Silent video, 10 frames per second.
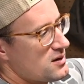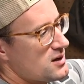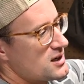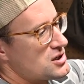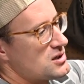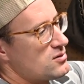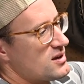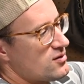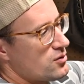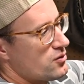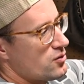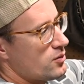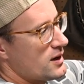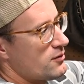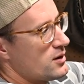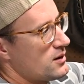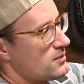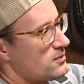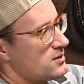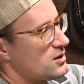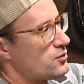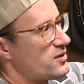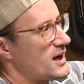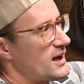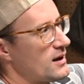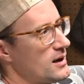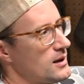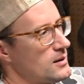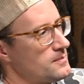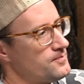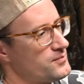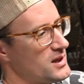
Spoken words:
kitchen utensils or whatever, use that, on